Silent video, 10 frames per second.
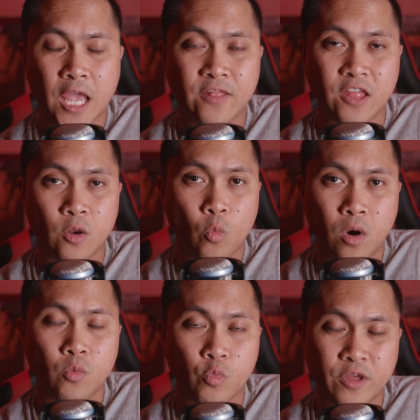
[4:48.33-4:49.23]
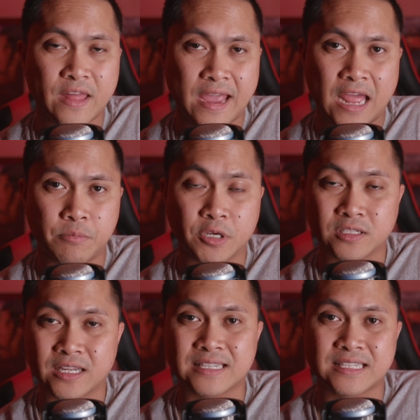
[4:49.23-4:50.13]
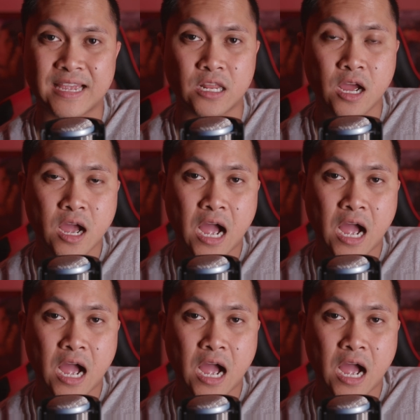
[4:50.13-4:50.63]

and then one with the head, because like I said,